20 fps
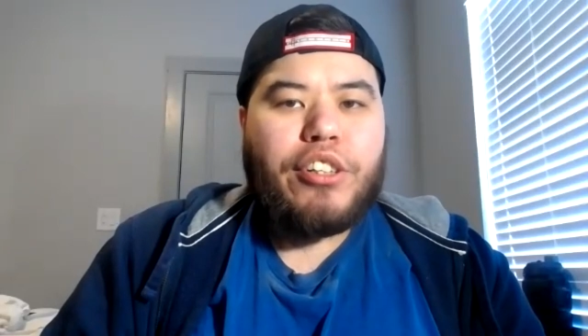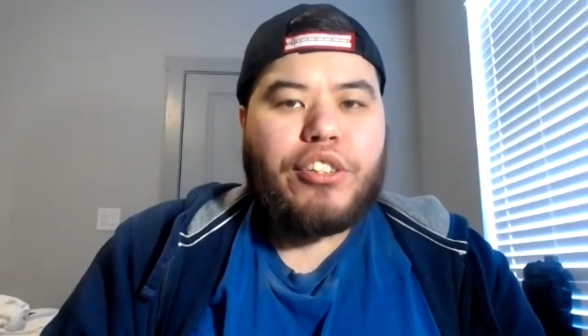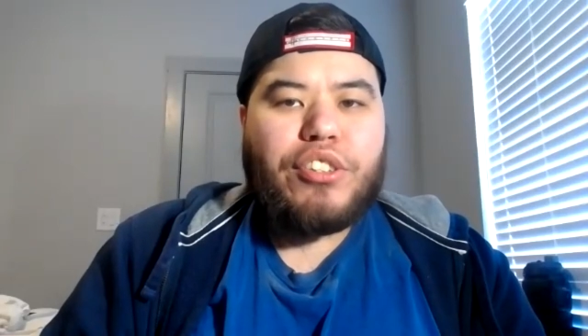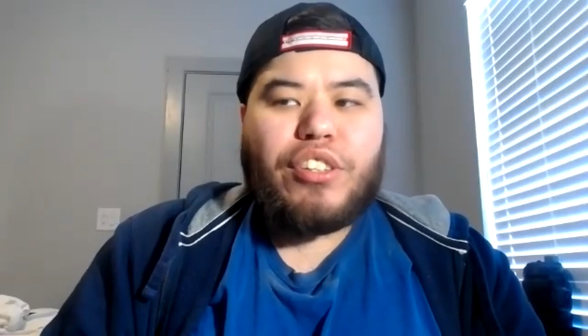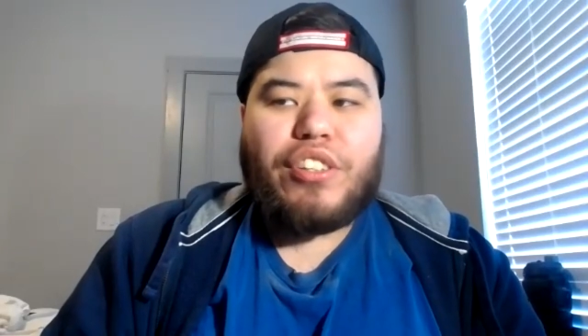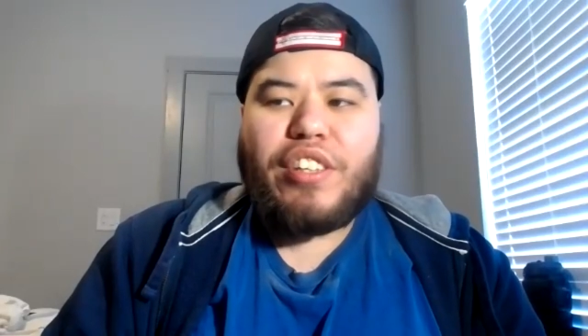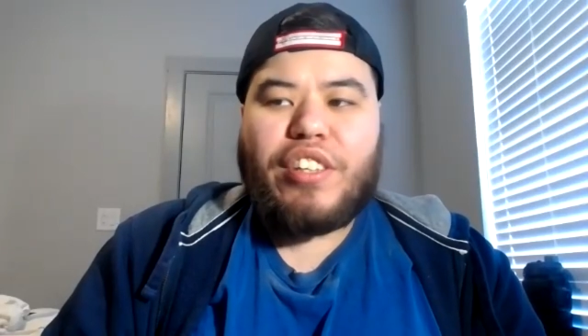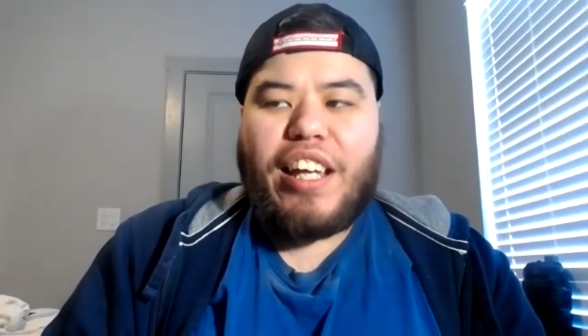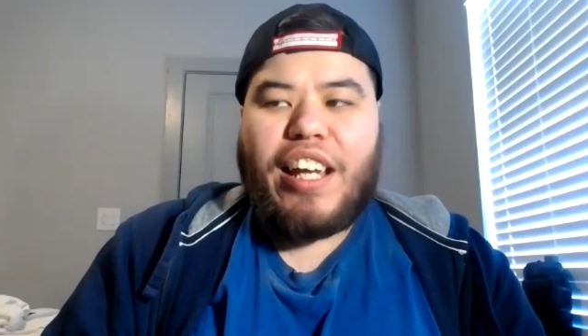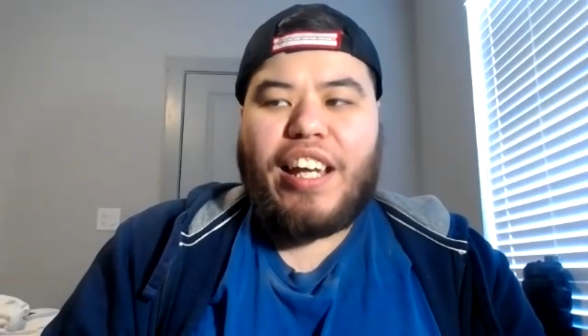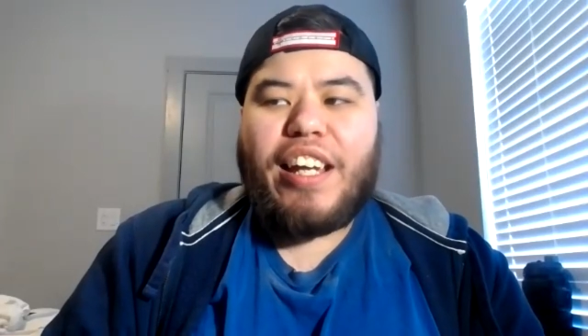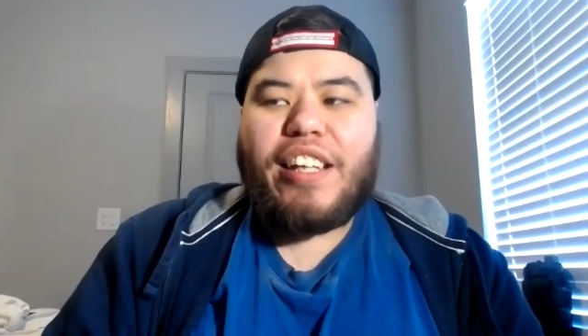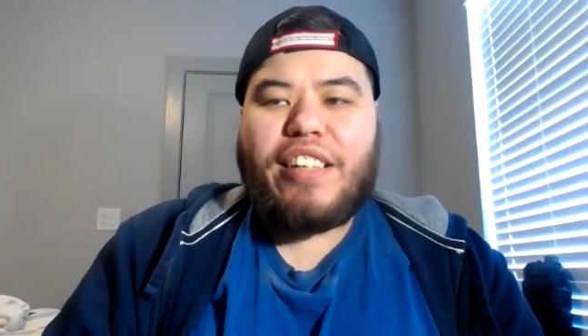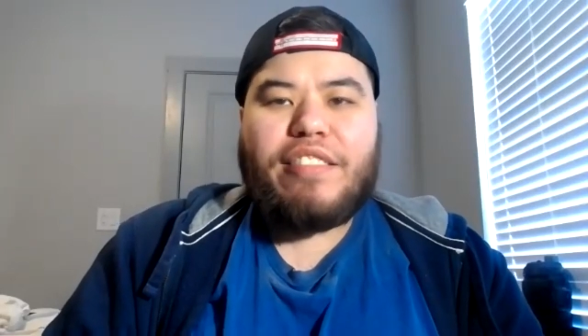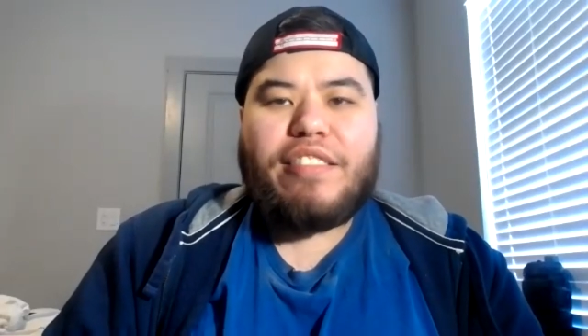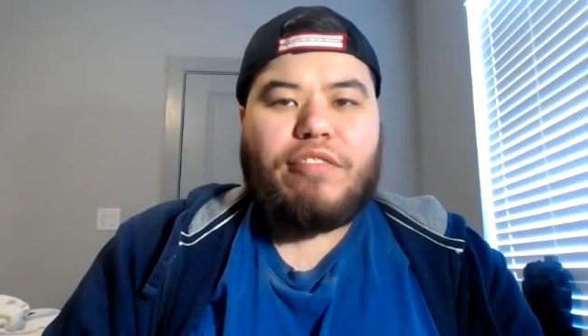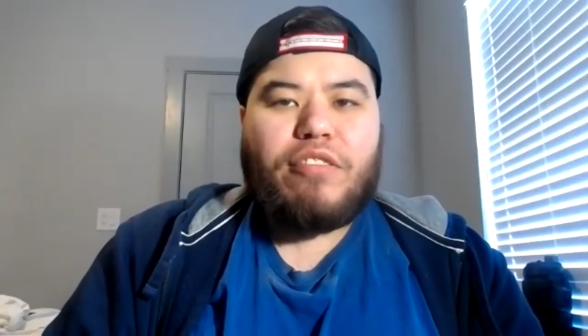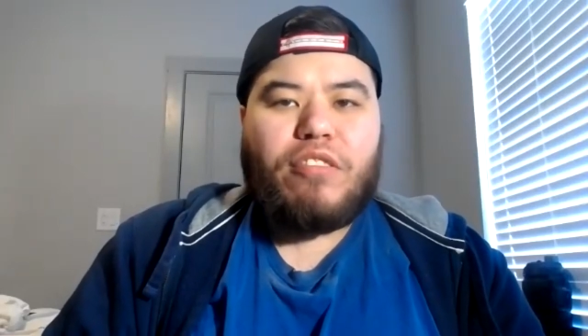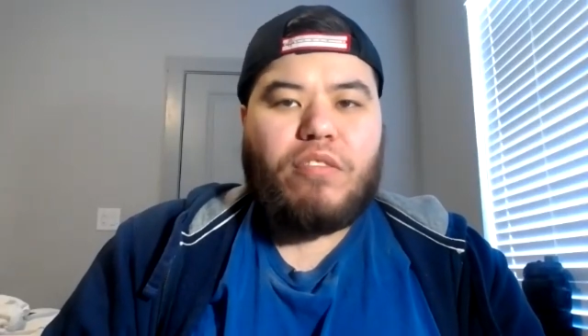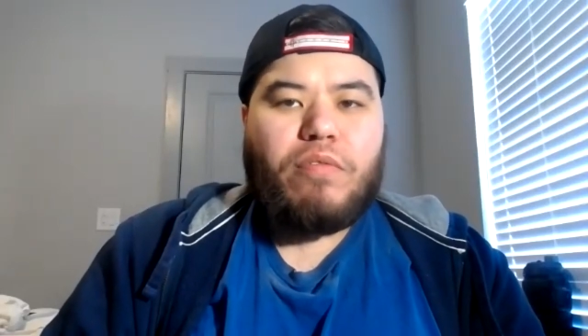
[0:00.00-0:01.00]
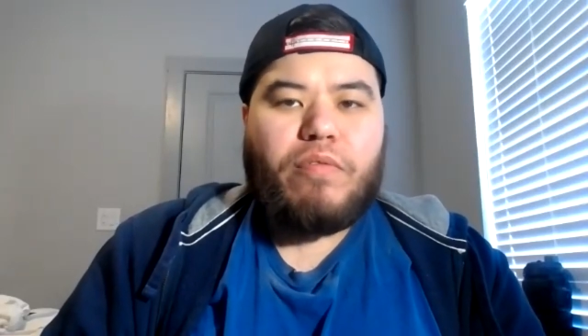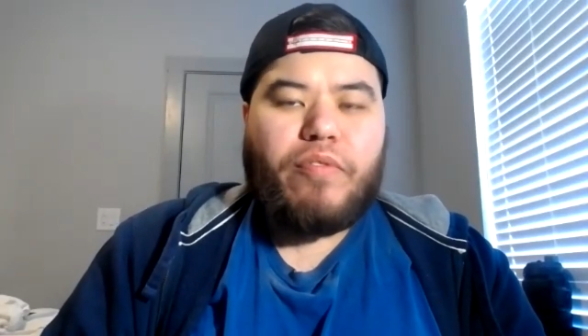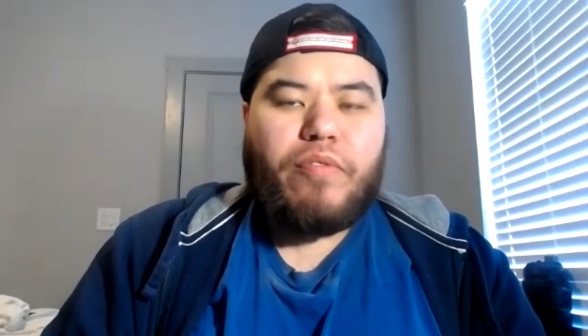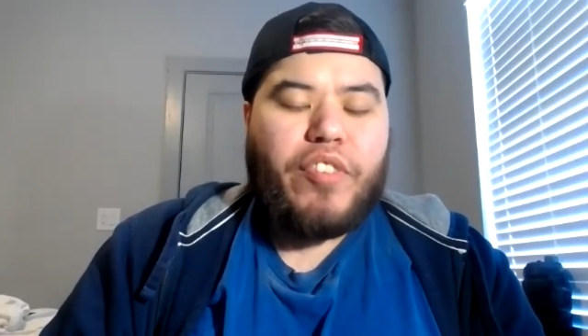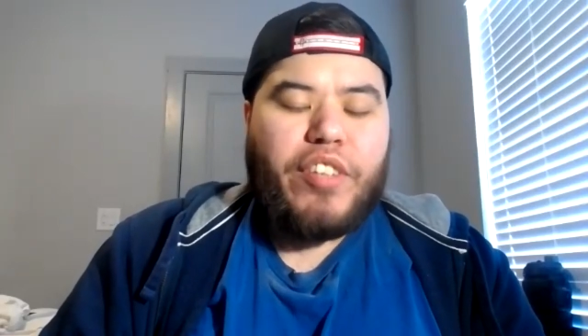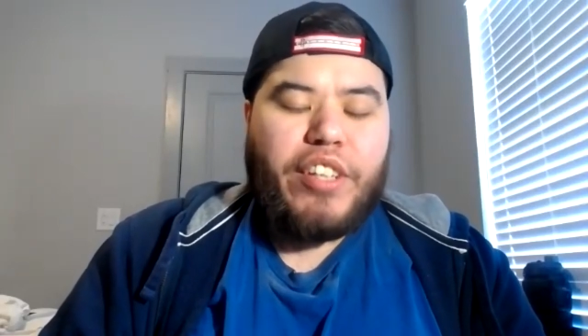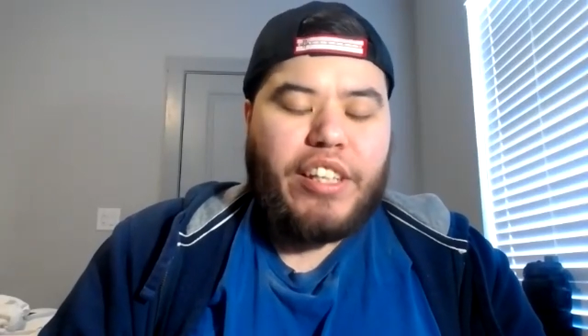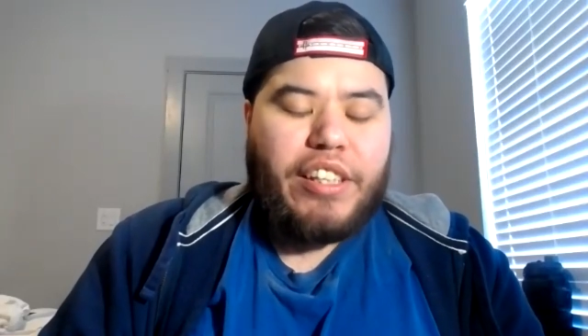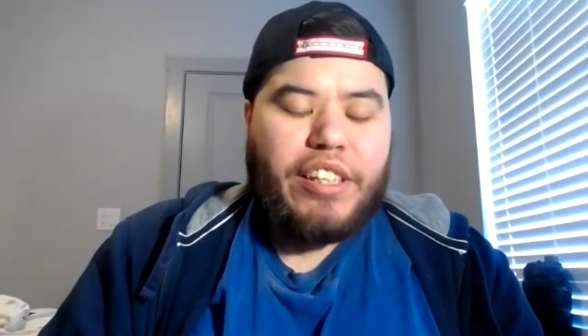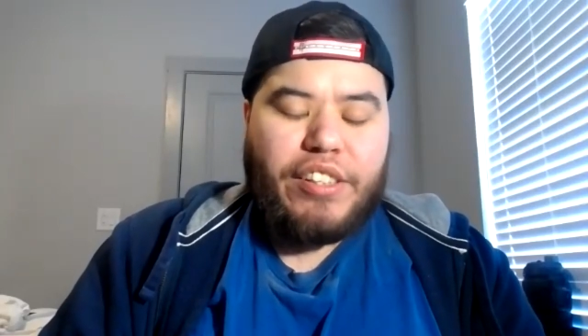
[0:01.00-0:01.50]
So that
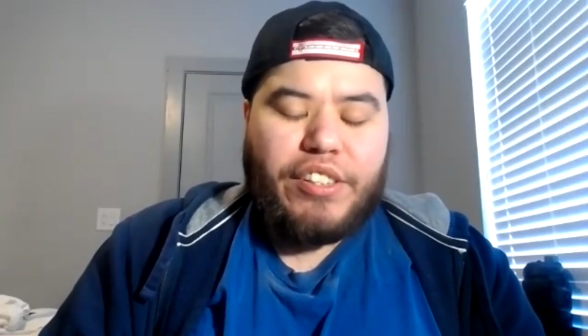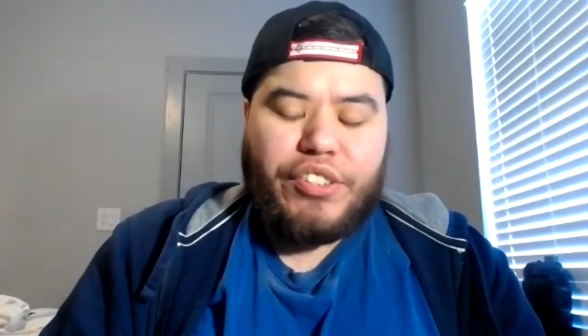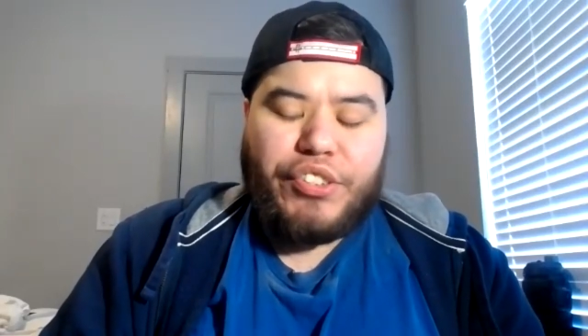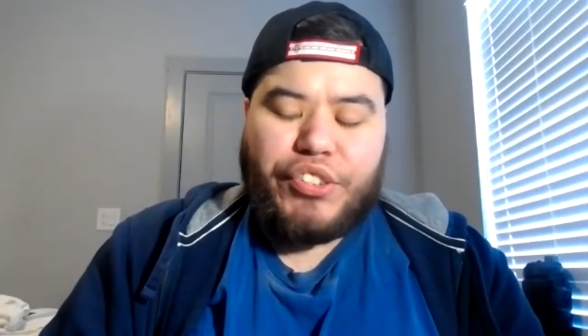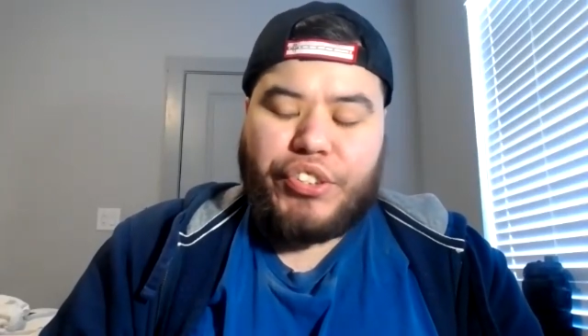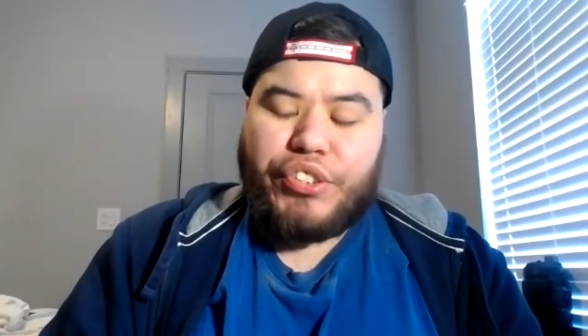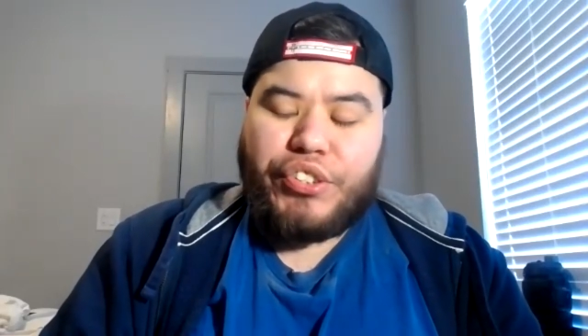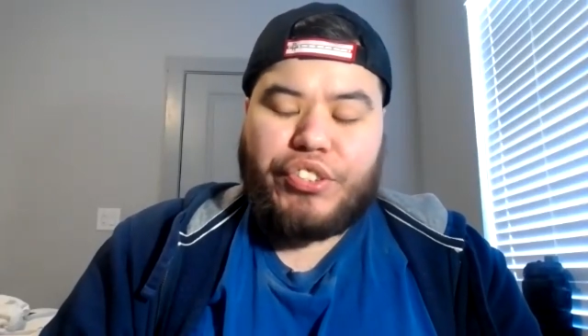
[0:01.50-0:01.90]
is